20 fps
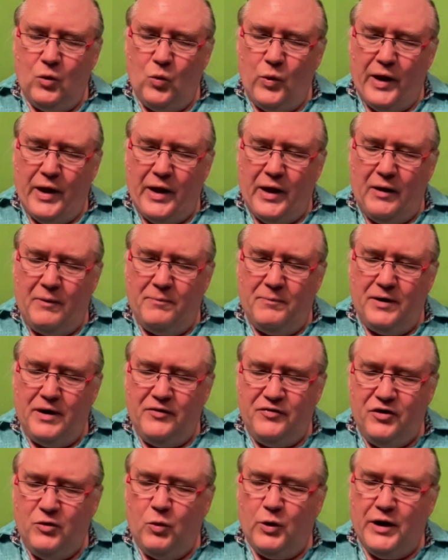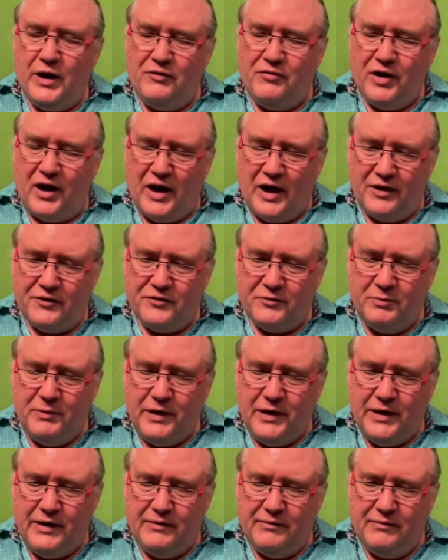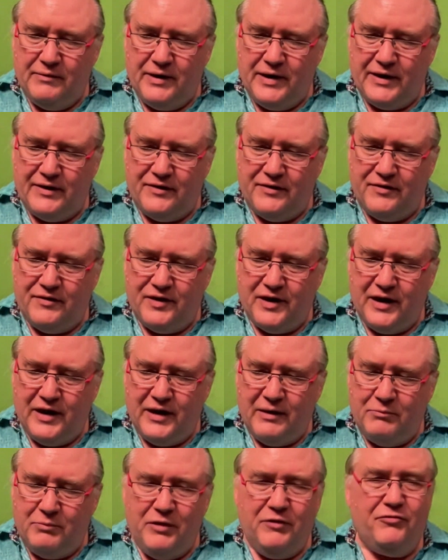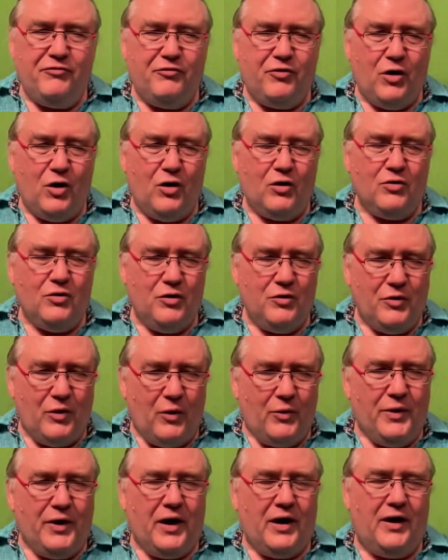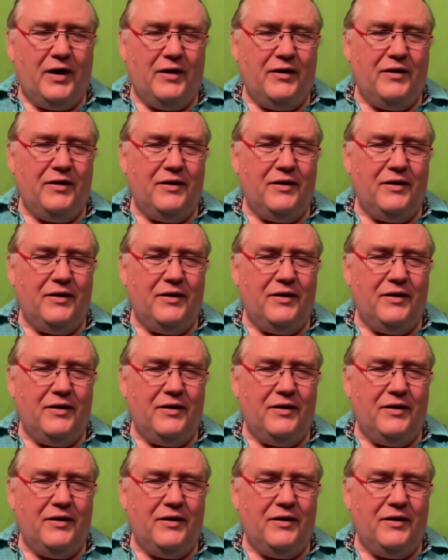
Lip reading: Well, if you would have asked me, let's say before Corona,